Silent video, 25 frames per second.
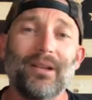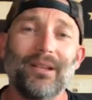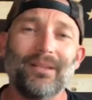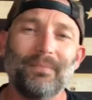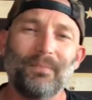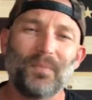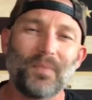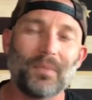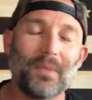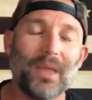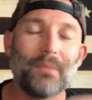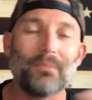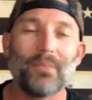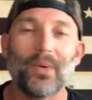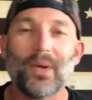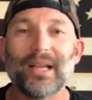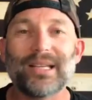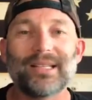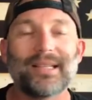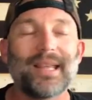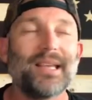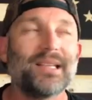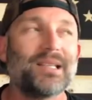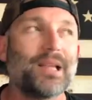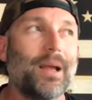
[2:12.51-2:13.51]
It
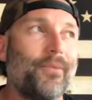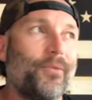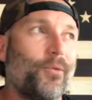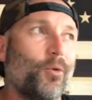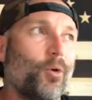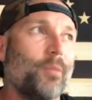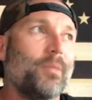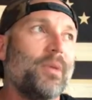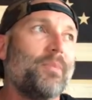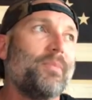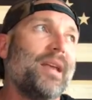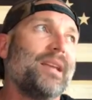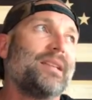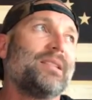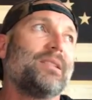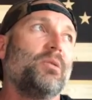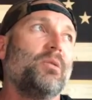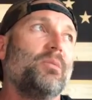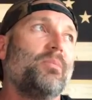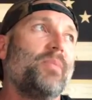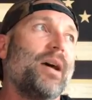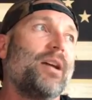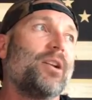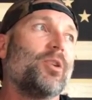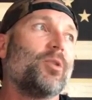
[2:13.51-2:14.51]
breaks things up for me, makes it
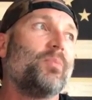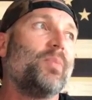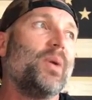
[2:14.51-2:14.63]
look better.